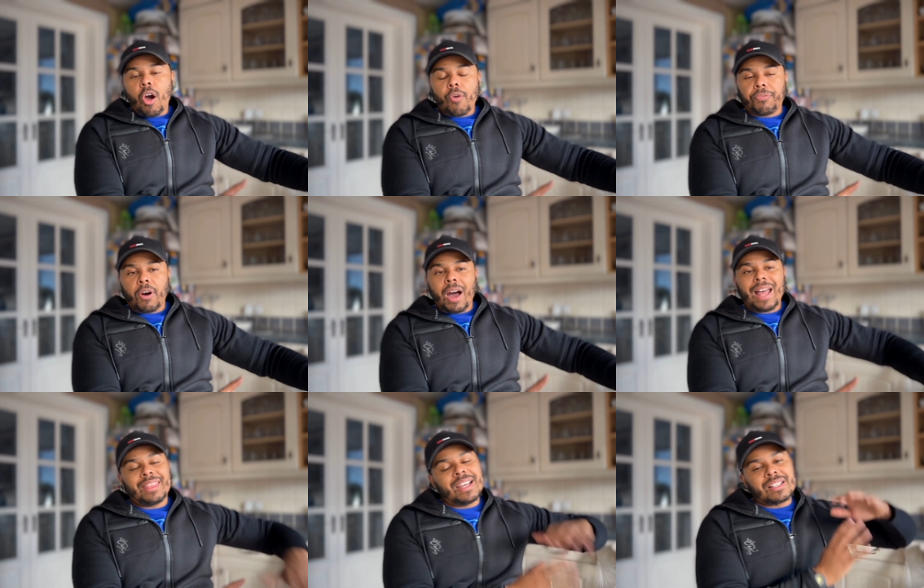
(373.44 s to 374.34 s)
offer
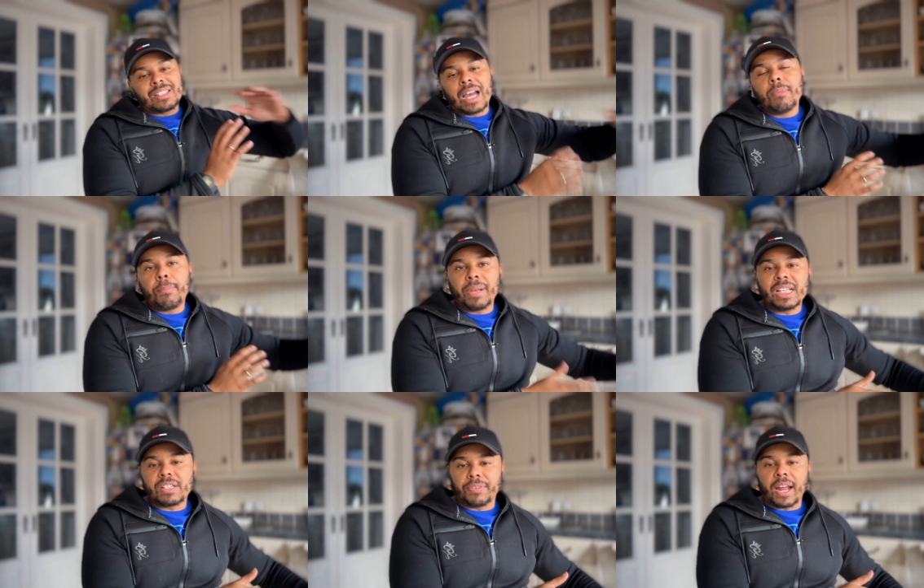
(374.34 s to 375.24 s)
and there's a time and
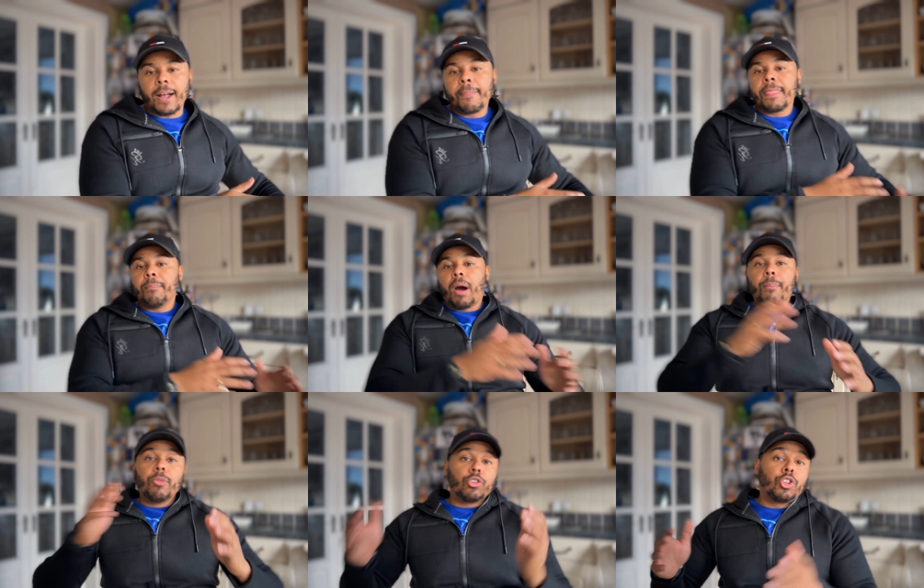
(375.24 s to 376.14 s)
place for that but
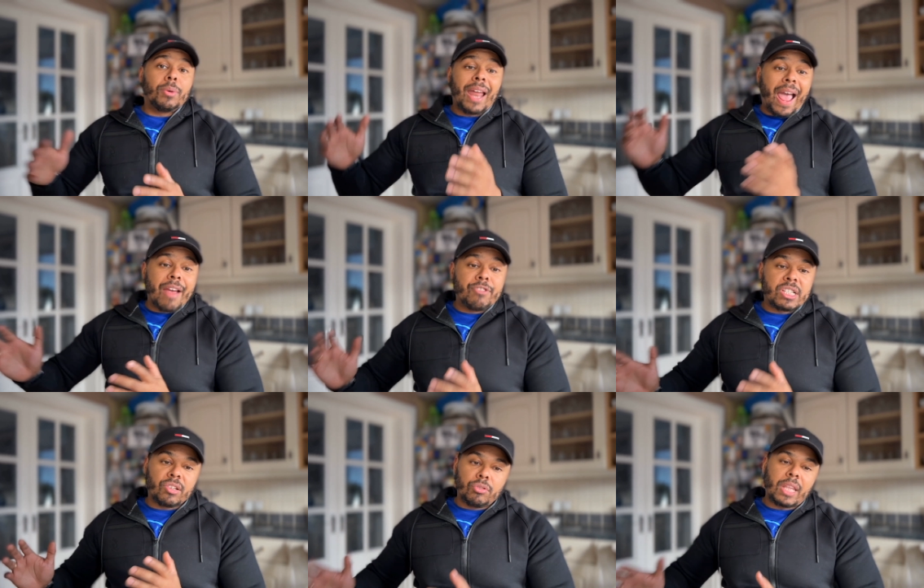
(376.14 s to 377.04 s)
i'm not doing that every
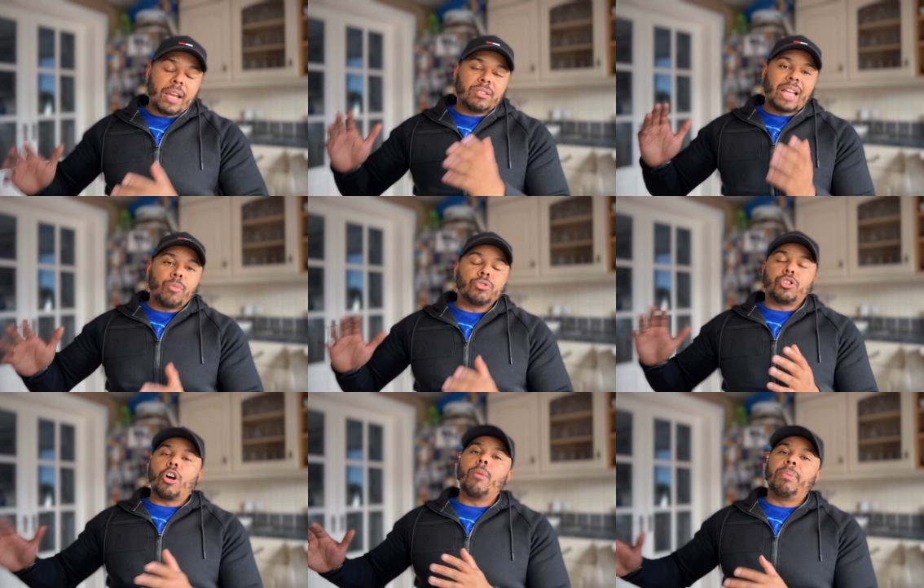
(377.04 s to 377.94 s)
single day because that will
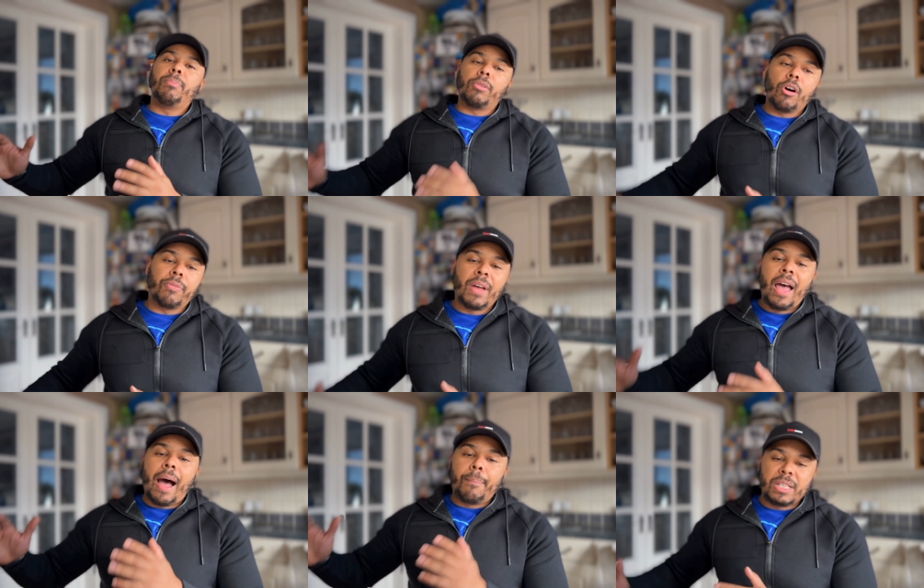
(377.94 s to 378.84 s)
turn people off
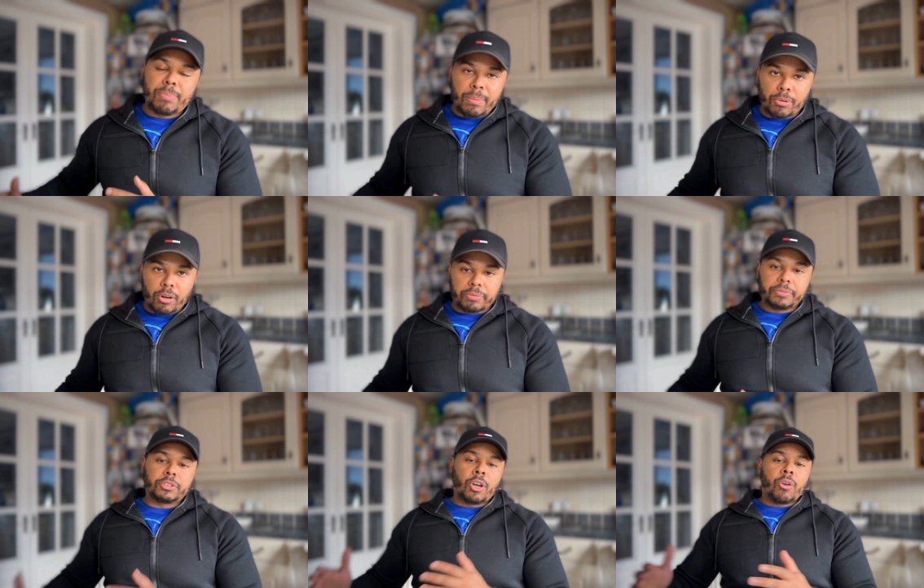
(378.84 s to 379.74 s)
and piss people off
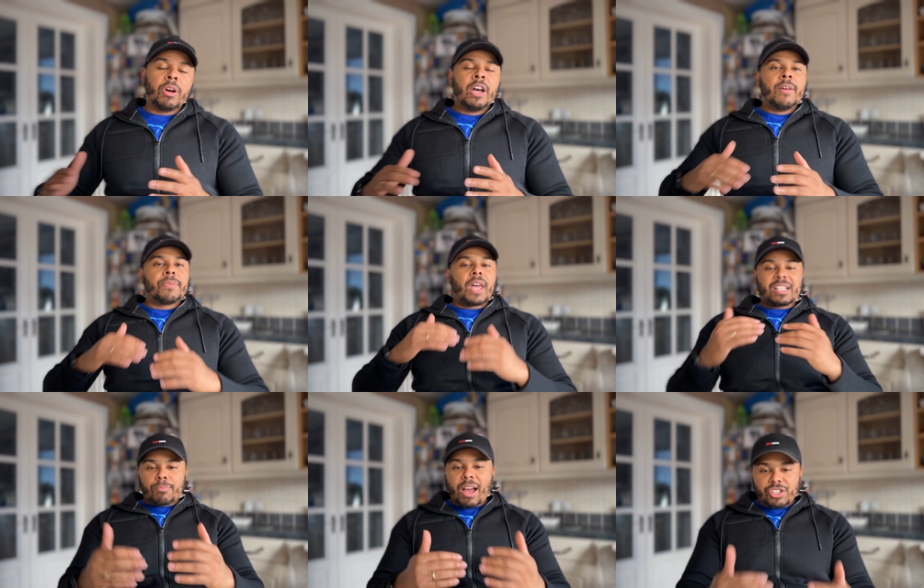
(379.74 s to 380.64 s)
so
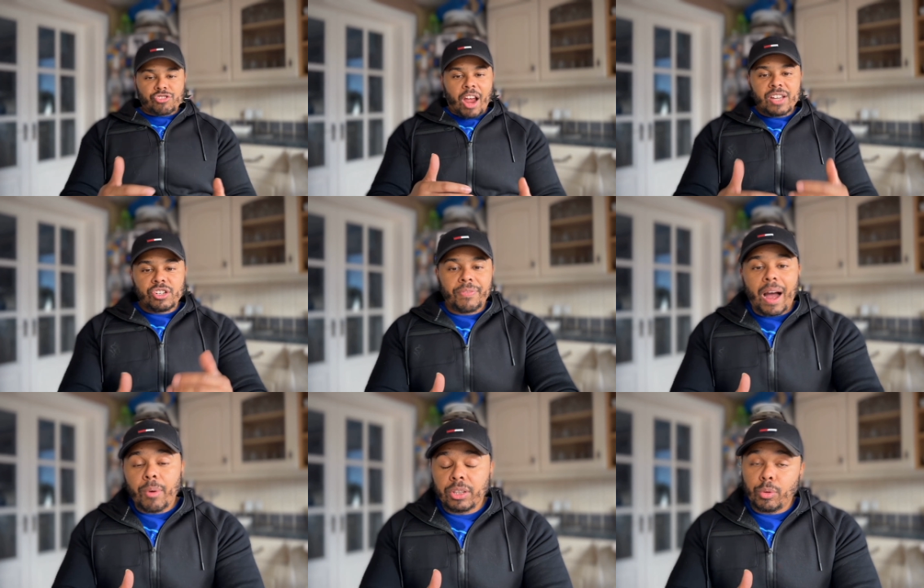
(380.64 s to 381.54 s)
that's my strategy of
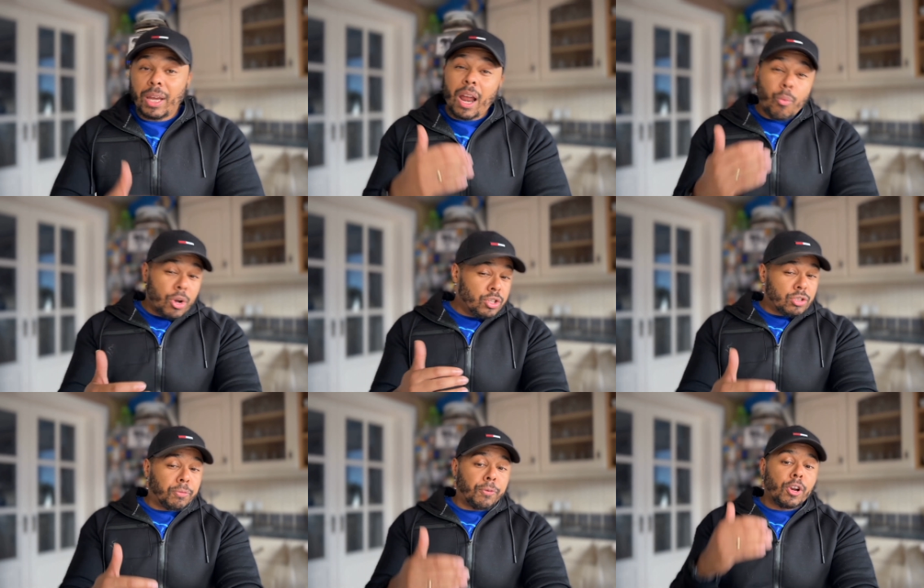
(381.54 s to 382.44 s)
how i do it and i want you
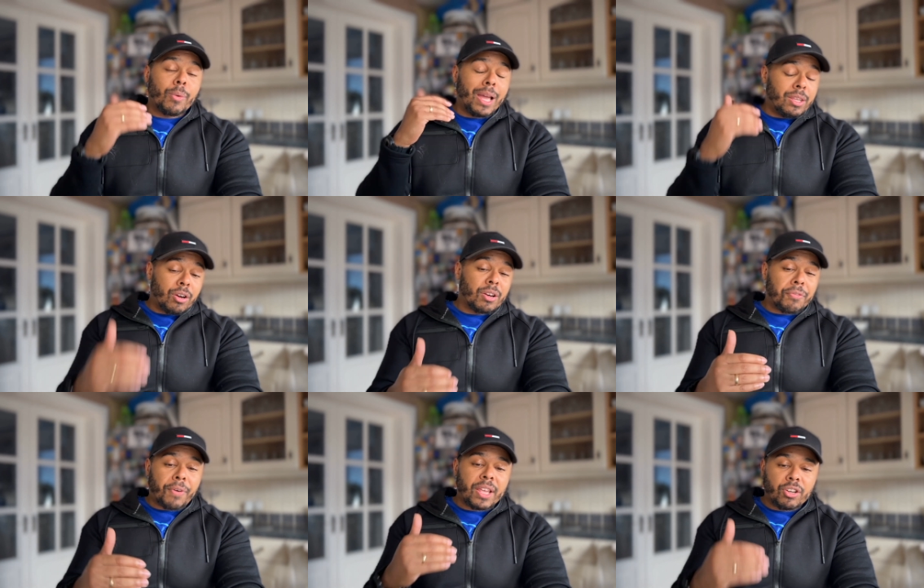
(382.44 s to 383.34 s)
to follow it and you're going to
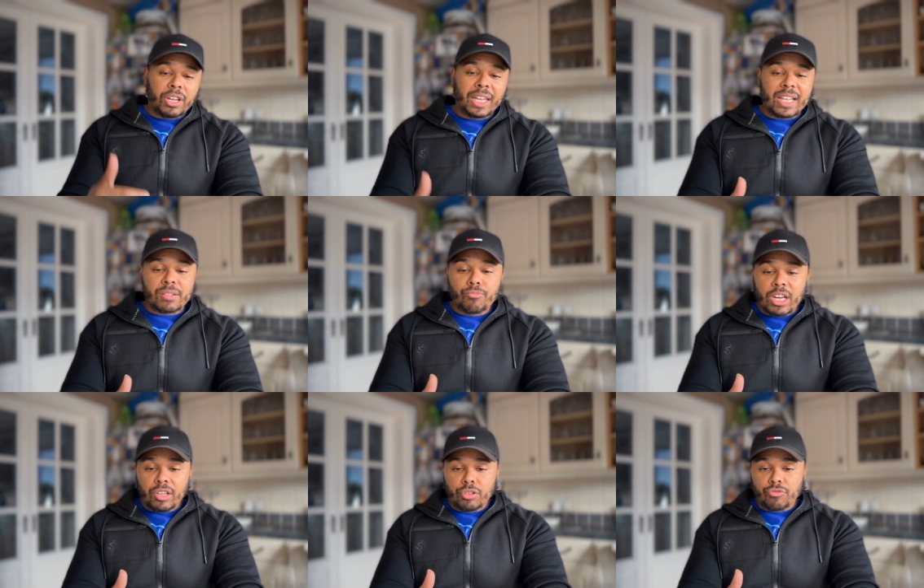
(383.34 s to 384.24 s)
find you're going to get some
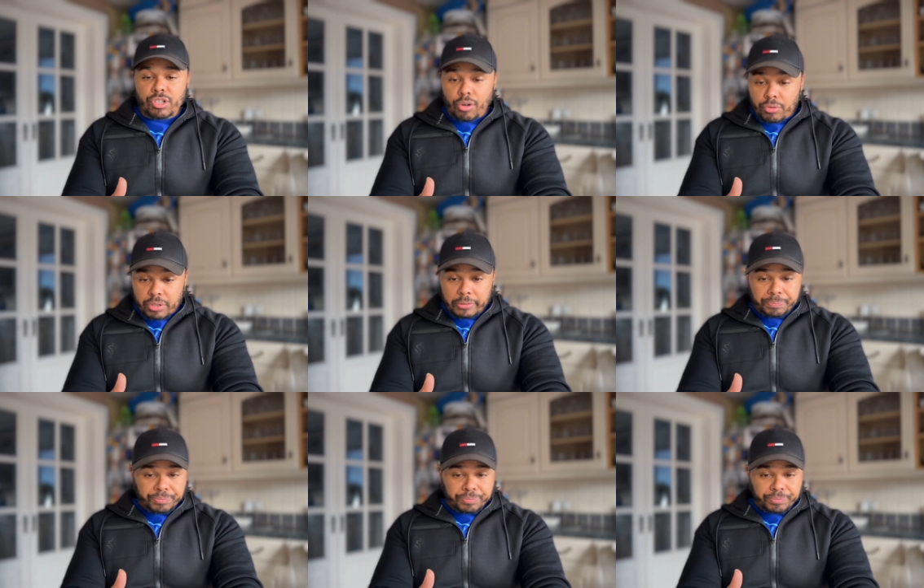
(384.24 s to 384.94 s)
really good results